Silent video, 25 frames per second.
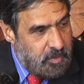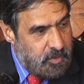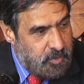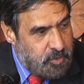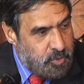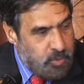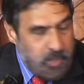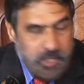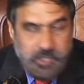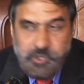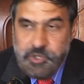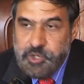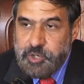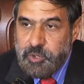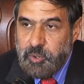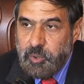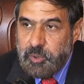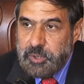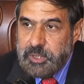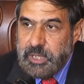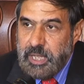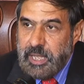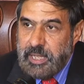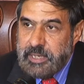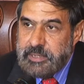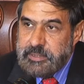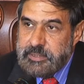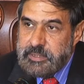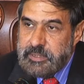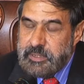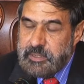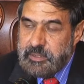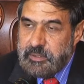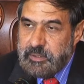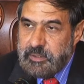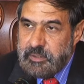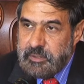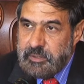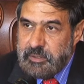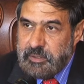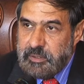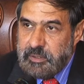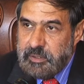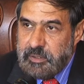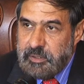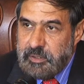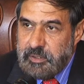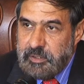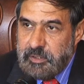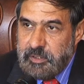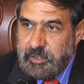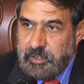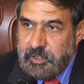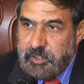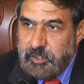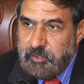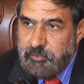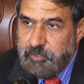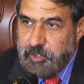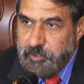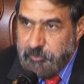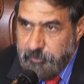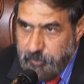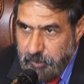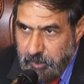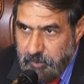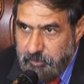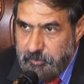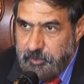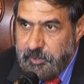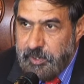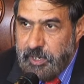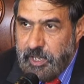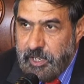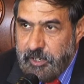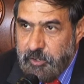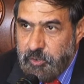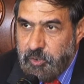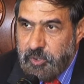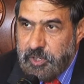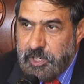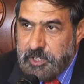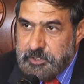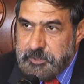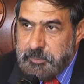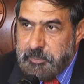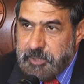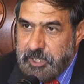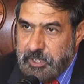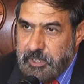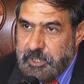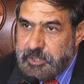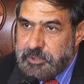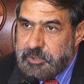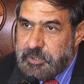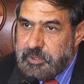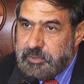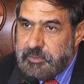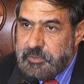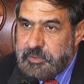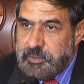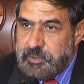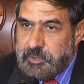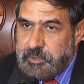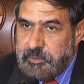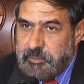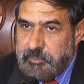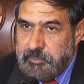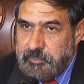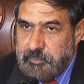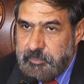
To ensure that we fulfill our own aspirations